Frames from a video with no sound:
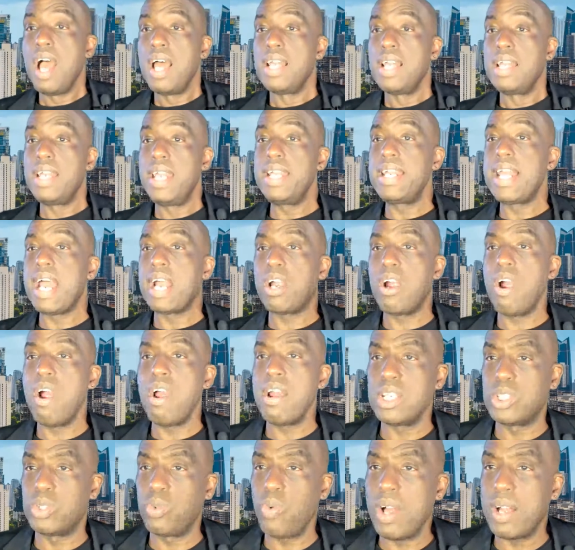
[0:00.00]
Linda
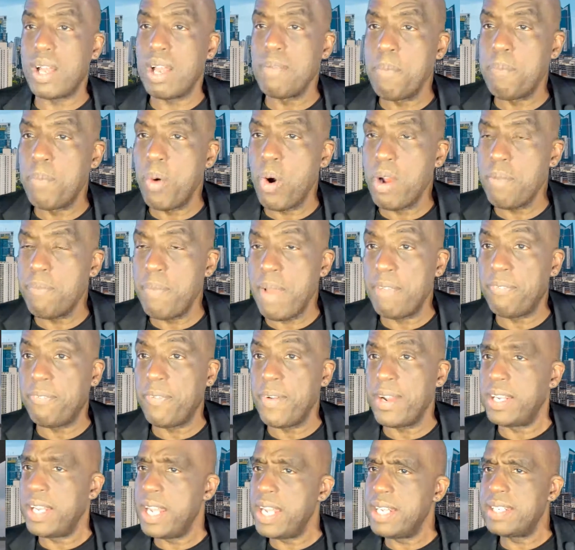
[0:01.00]
Curtis, welcome aboard, my
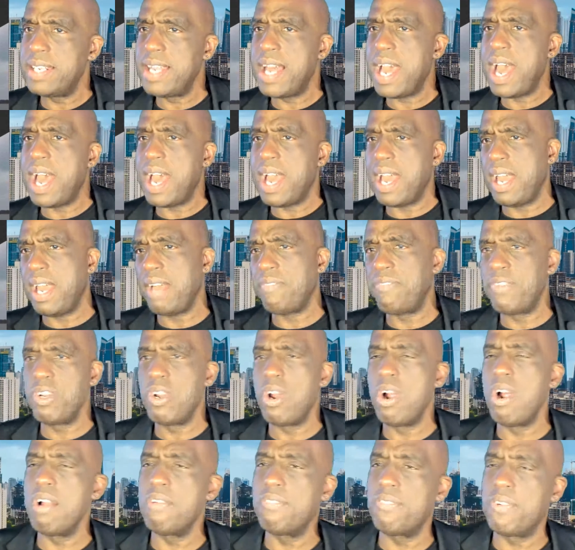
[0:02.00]
friend. Linda, I haven't
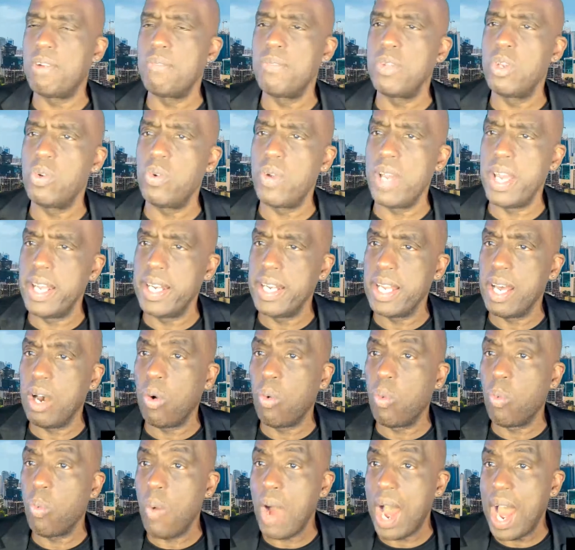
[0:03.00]
heard from you in a
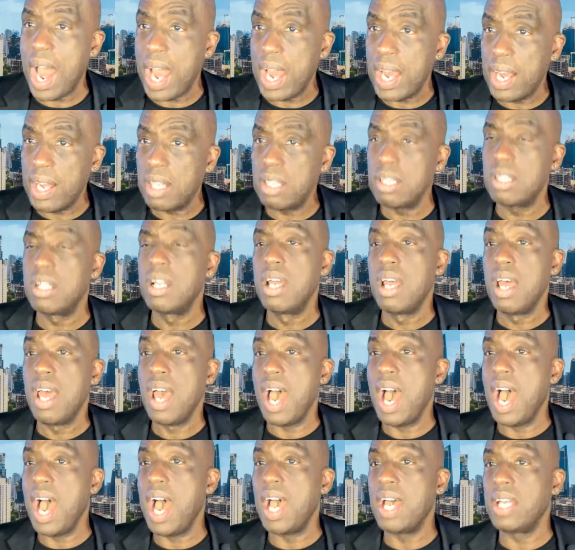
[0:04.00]
while.
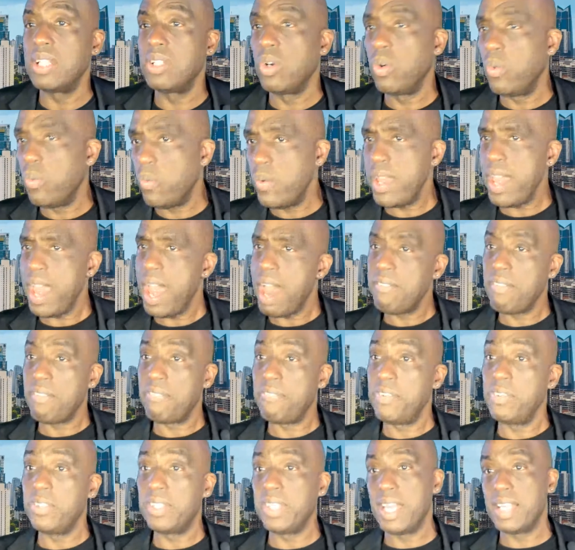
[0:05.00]
Don't we have a
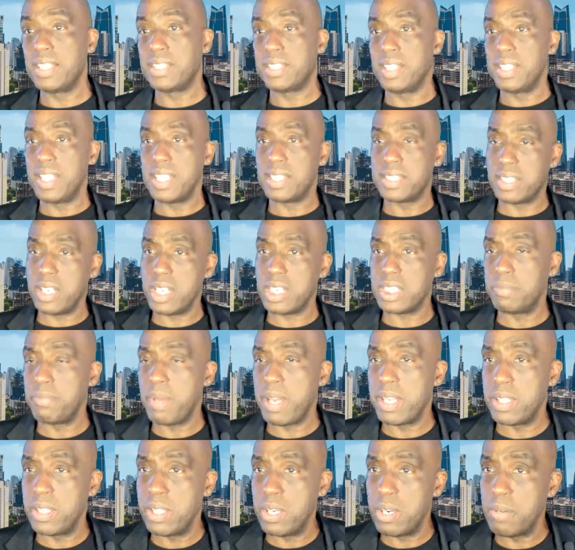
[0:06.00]
few things to discuss,
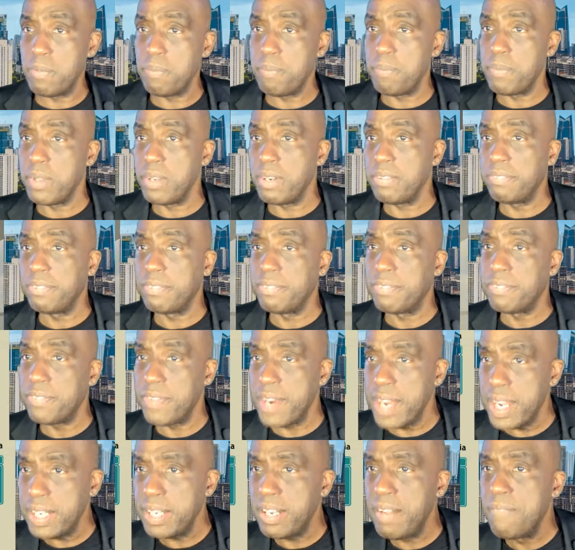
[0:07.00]
my dear, beautiful
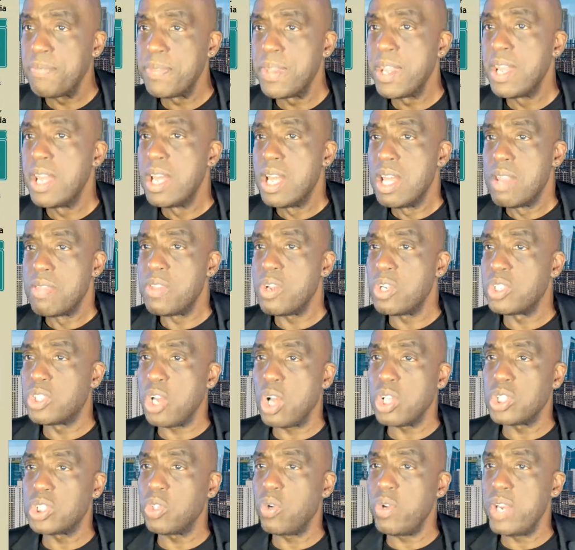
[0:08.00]
friend? There's
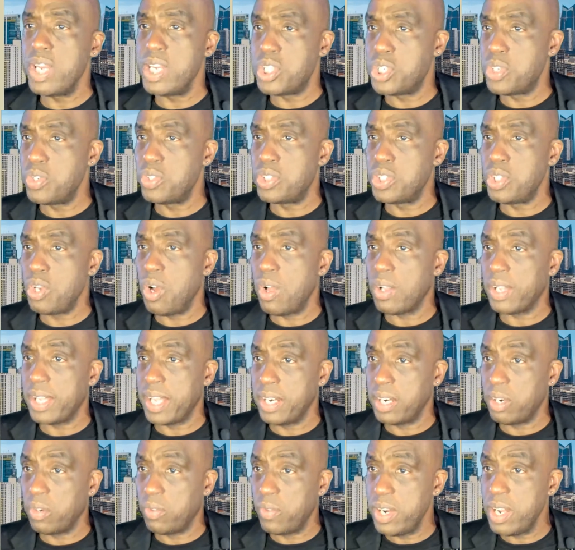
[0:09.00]
also issues y'all
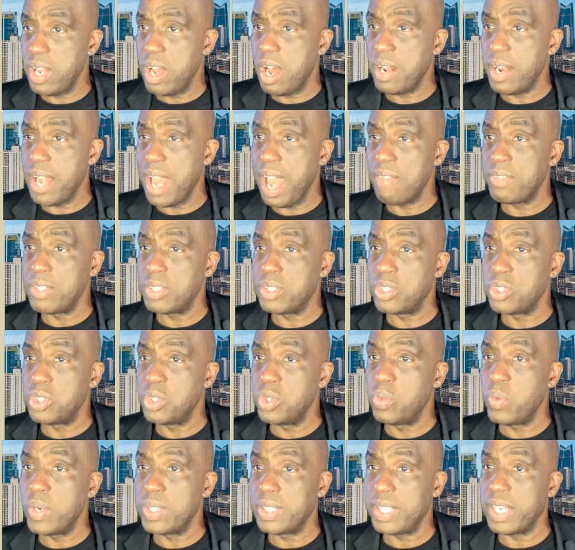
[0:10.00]
can agree on having to
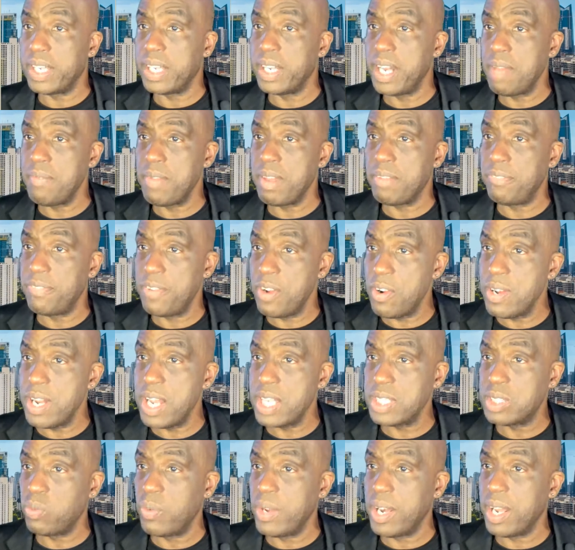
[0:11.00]
do with economic
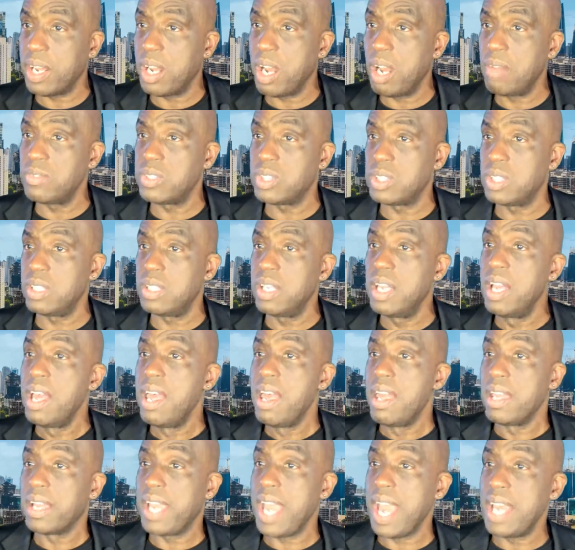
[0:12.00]
fairness when it comes to
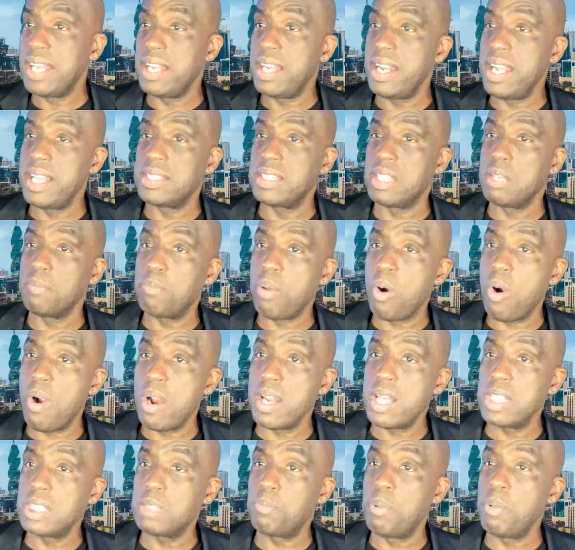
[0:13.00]
candidates and
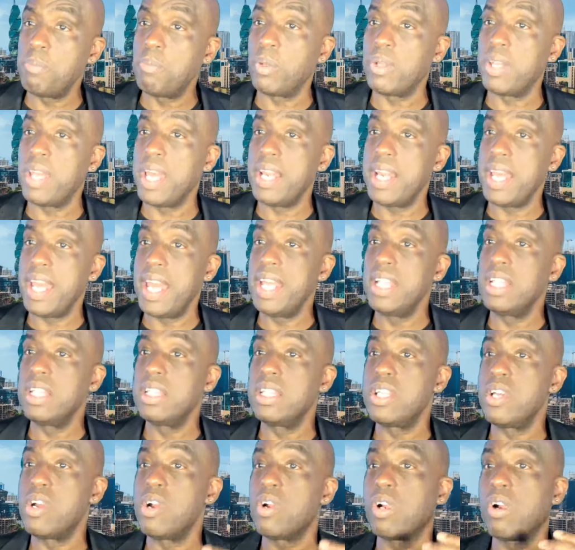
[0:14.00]
parties. People get
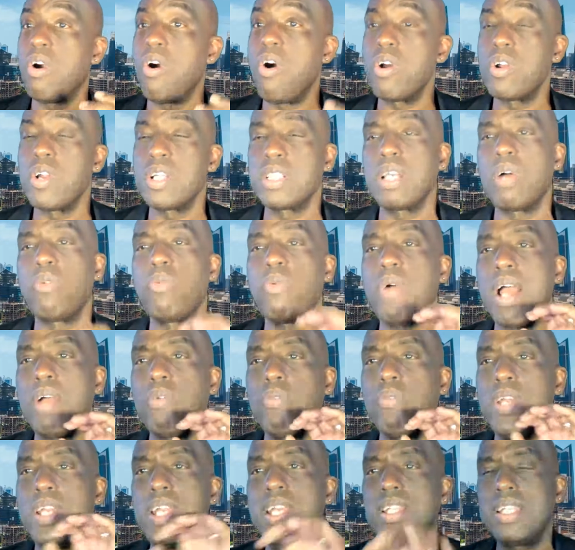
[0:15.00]
in their corners, and
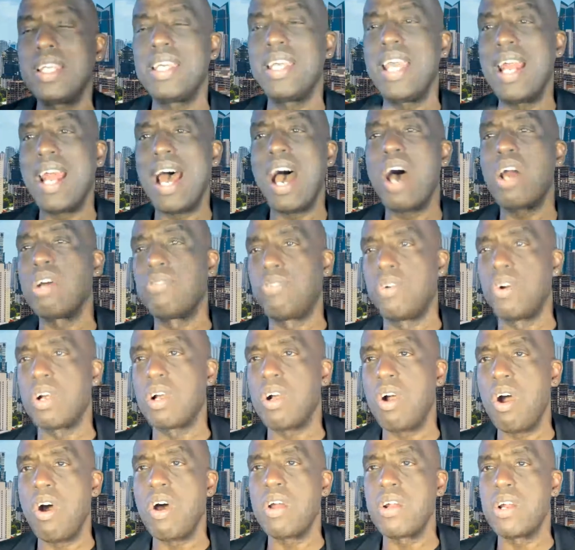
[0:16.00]
we need to get out of our
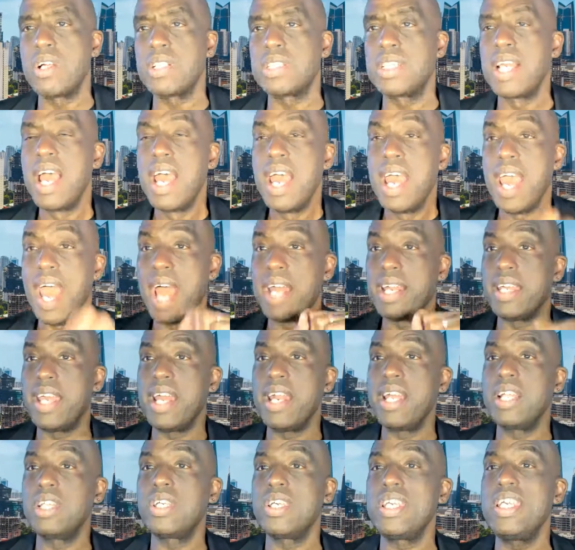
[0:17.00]
corners and
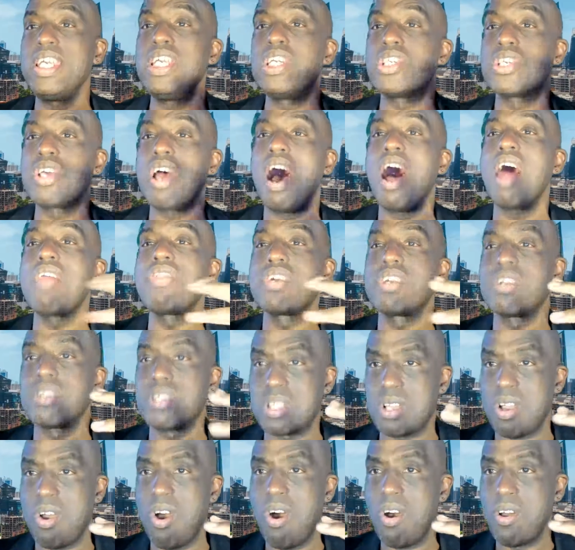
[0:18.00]
get into each
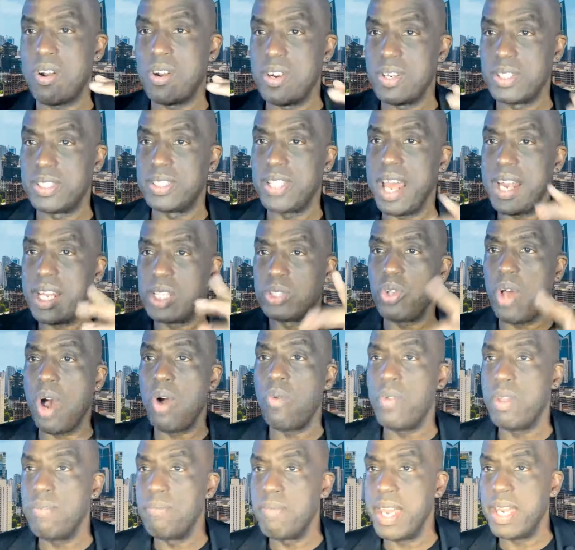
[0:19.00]
other's corners. That is how
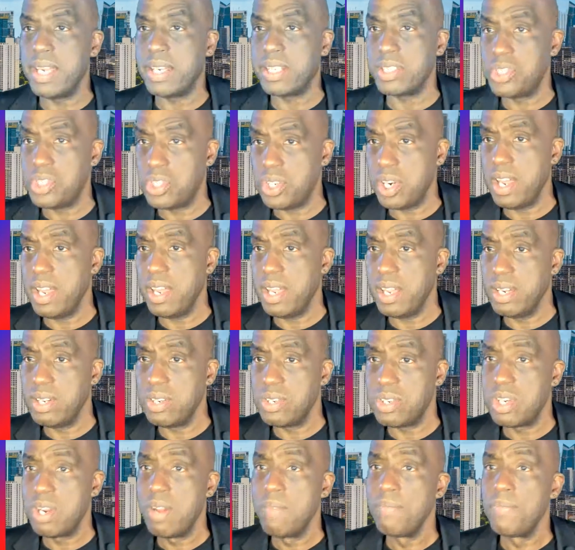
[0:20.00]
we make a
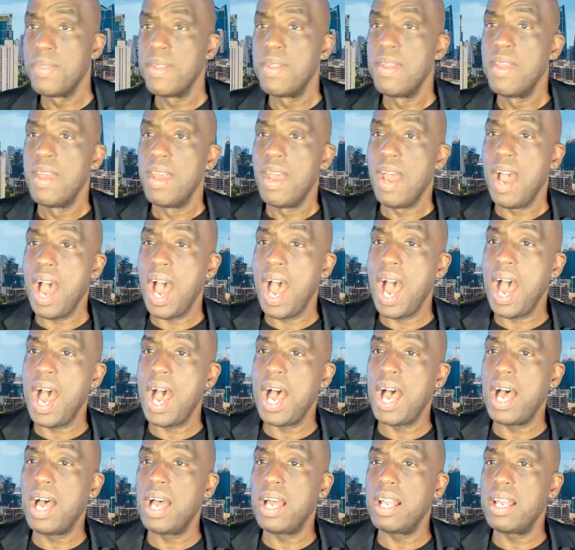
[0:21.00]
change.
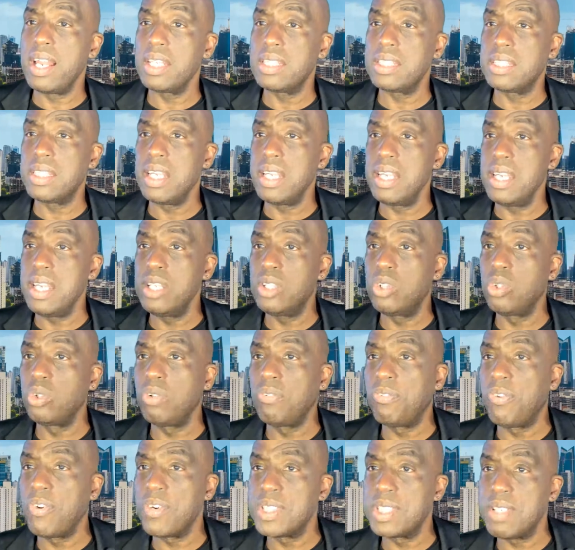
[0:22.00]
Let's see.
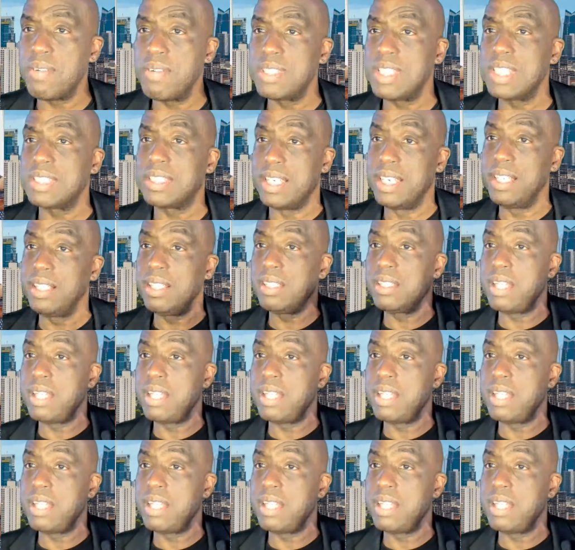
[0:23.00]
E2247 says Hill